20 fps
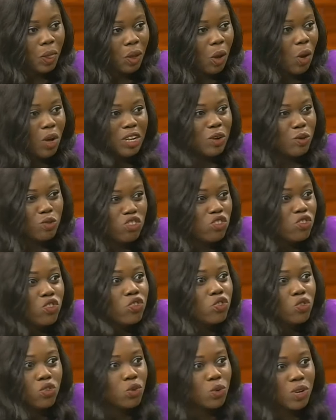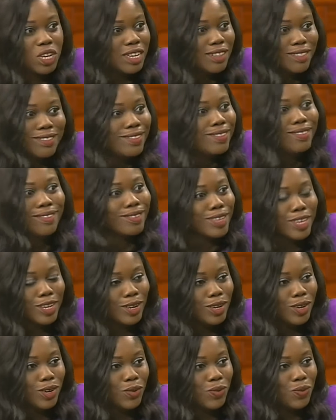Or they'll just do it, you
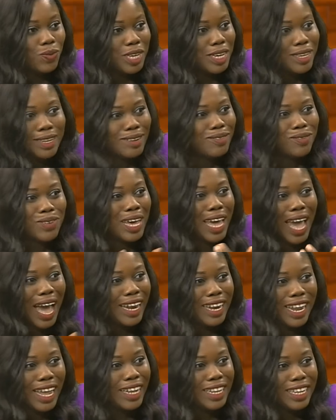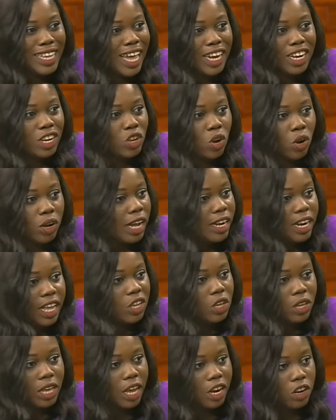know, either way, and then get it done, and then
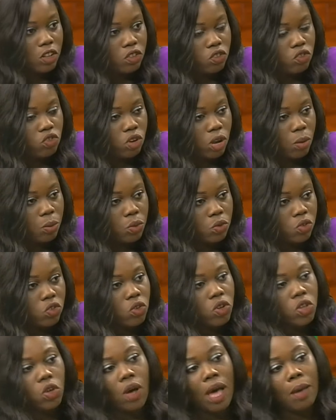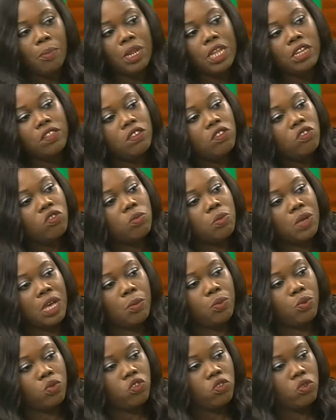you get into trouble. So your ability to be
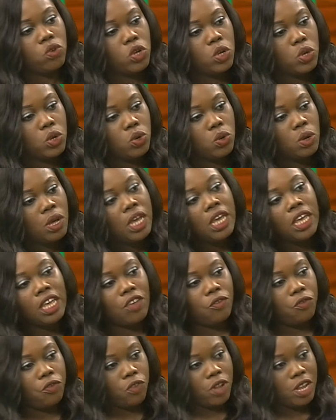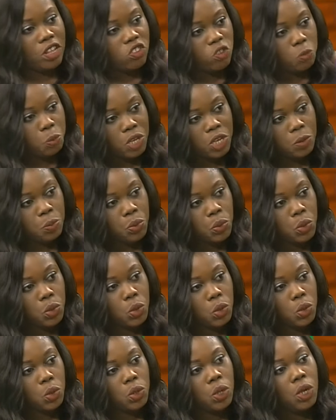able to, you know, influence
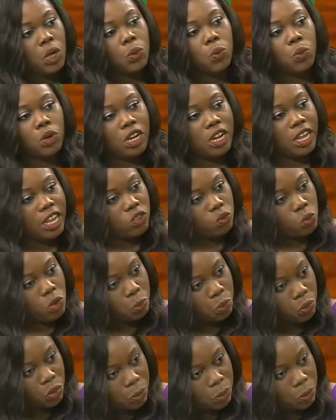people, relate with